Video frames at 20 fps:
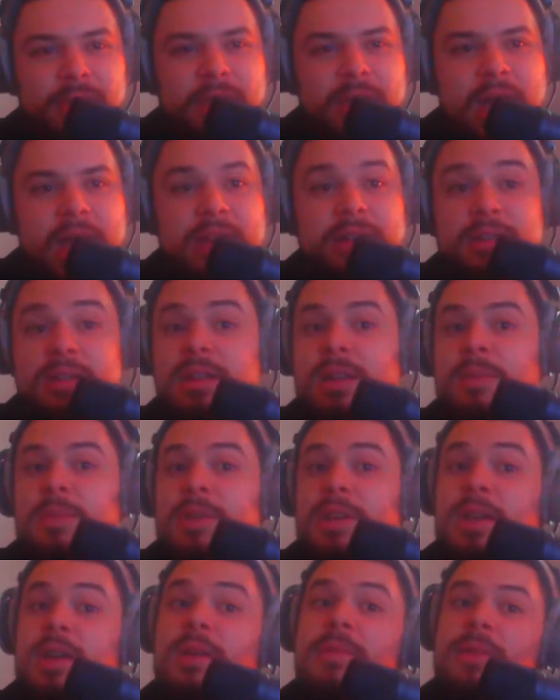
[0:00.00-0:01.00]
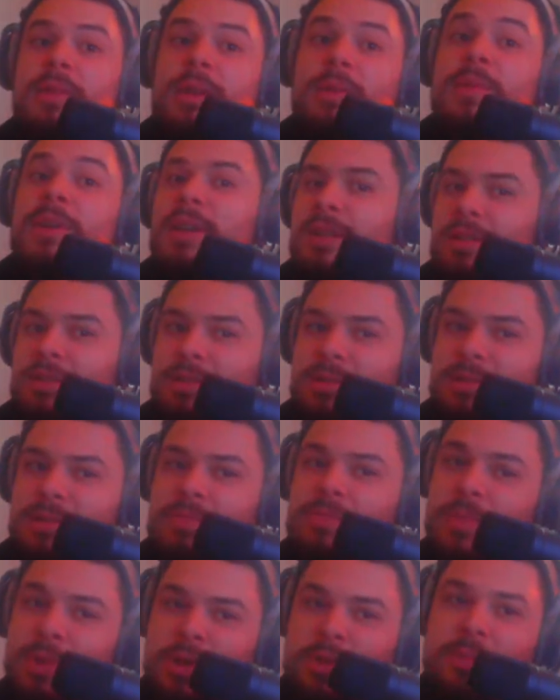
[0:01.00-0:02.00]
Acid and MDMA is
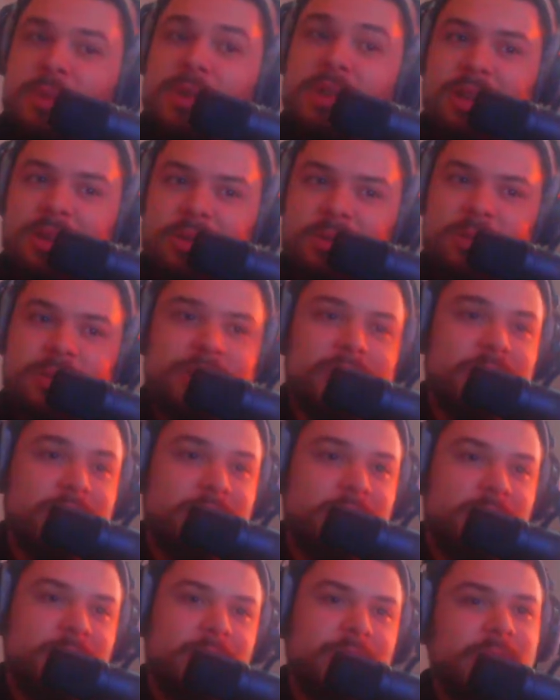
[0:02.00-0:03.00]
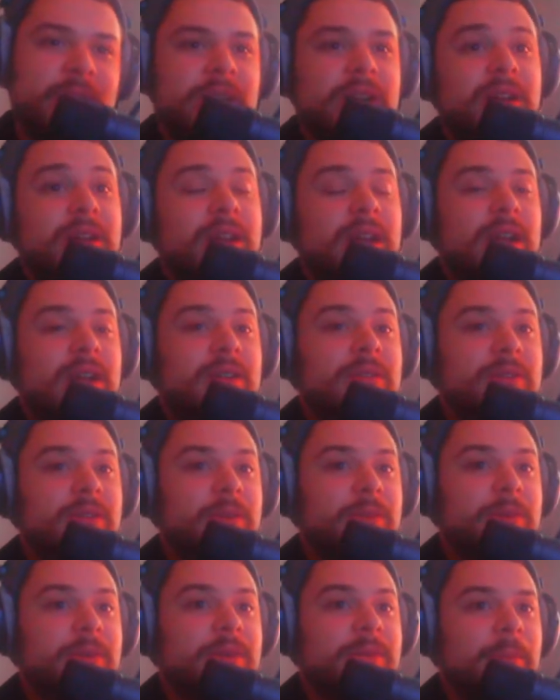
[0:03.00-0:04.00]
much better. You're totally right. Candy
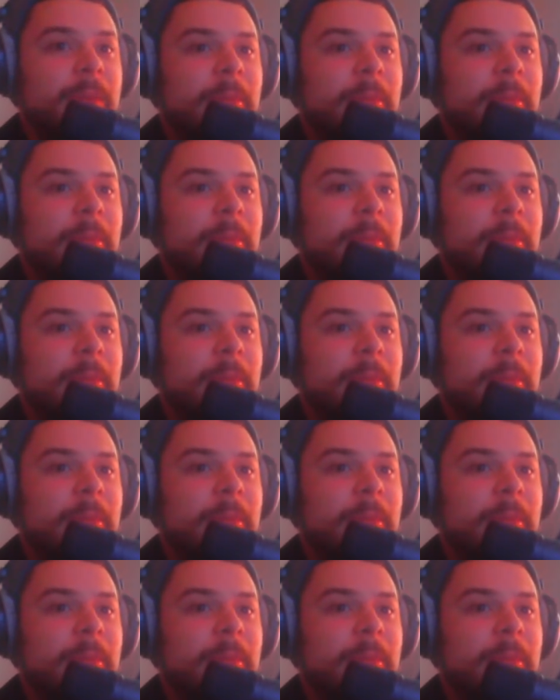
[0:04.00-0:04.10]
flipper.